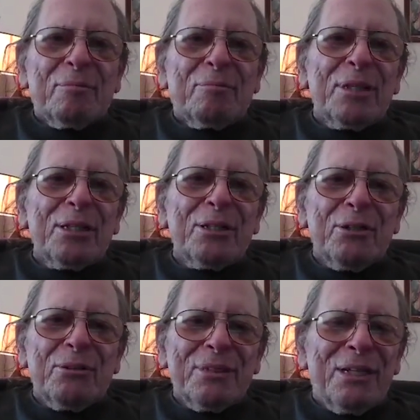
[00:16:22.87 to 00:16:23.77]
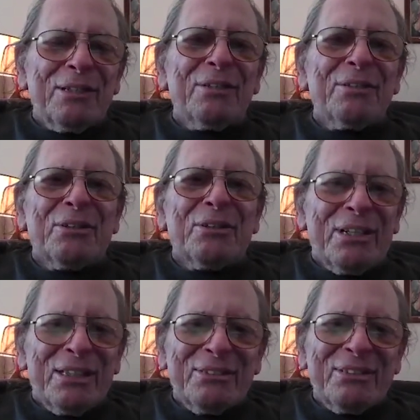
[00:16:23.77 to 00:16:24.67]
the bread loaf down on the
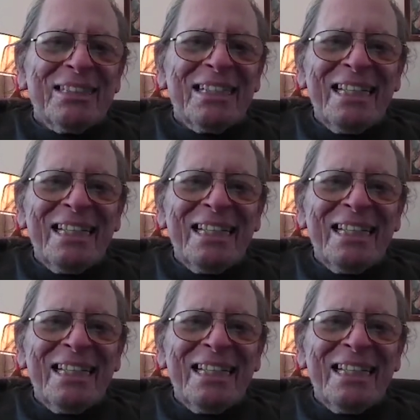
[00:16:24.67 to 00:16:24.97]
ground,